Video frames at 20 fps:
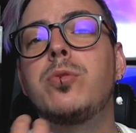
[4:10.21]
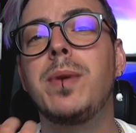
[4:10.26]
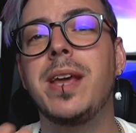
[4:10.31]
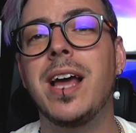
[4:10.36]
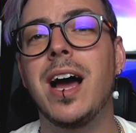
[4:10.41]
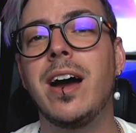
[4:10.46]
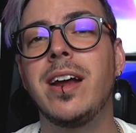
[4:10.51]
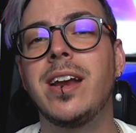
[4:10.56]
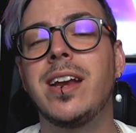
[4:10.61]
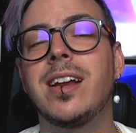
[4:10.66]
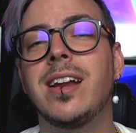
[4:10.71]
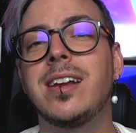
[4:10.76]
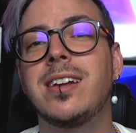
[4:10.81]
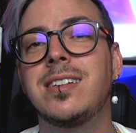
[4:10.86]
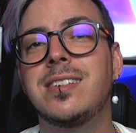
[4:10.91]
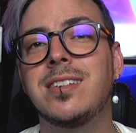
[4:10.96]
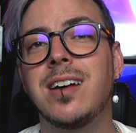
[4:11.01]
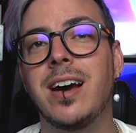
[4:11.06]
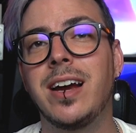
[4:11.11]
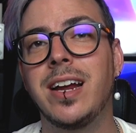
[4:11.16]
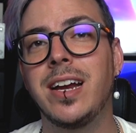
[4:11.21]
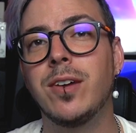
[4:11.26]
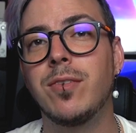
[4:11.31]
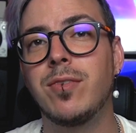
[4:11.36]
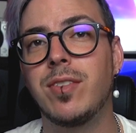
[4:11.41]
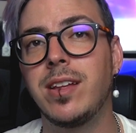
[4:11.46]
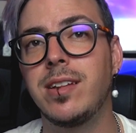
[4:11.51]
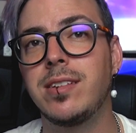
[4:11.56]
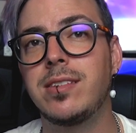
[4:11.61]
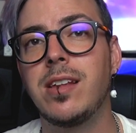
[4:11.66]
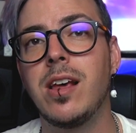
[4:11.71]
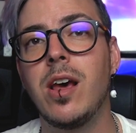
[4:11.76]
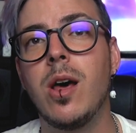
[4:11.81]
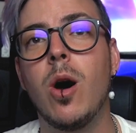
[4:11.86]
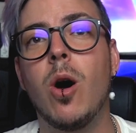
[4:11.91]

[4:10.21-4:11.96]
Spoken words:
behind the design of this.